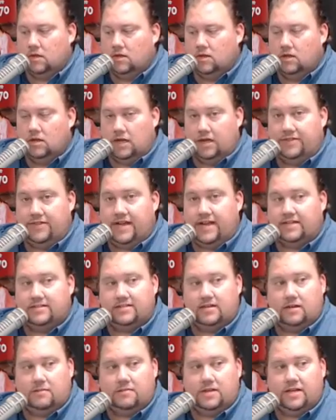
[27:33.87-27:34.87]
And
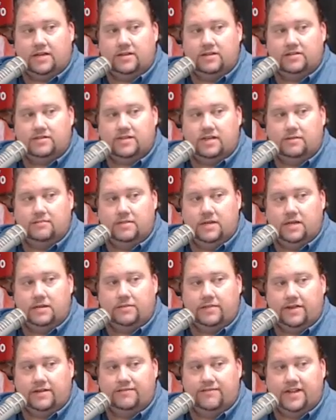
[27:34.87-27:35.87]
that's, like you said,
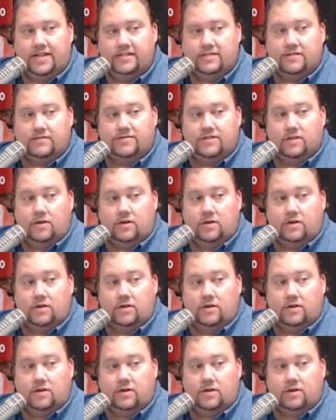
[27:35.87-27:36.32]
minimally invasive.